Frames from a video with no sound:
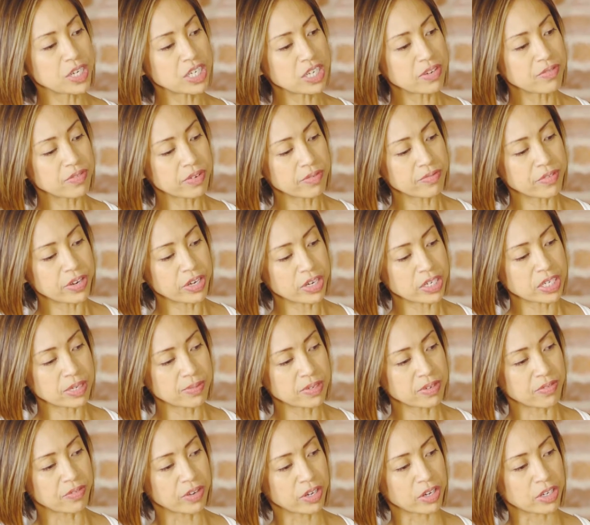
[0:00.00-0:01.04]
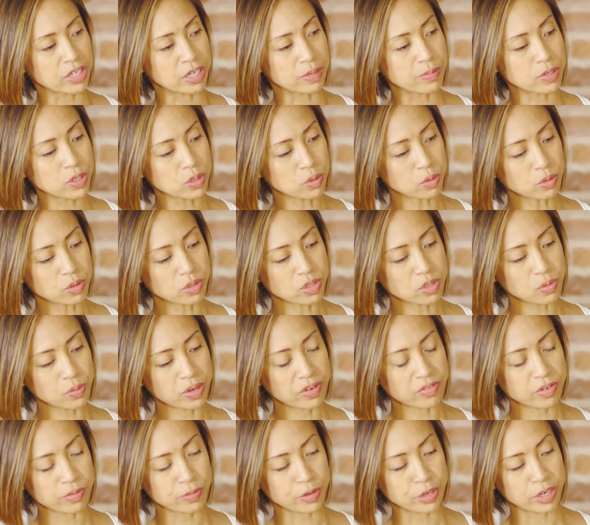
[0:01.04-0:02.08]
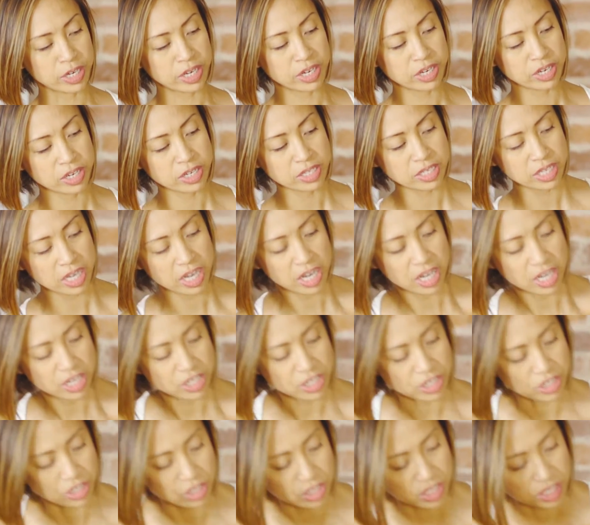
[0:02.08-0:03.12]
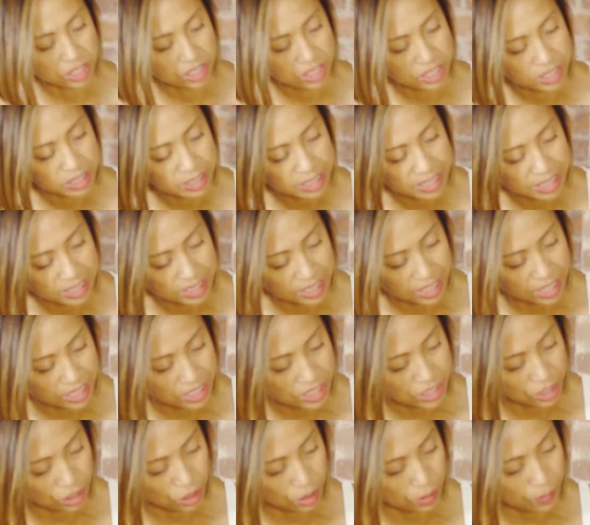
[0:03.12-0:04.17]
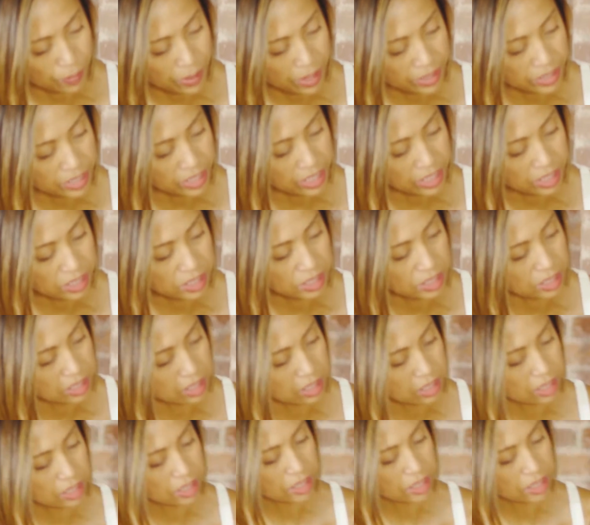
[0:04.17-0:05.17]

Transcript: reaching from fingertip to fingertip, shoulders away from your ears. She's still engaging her bandhas.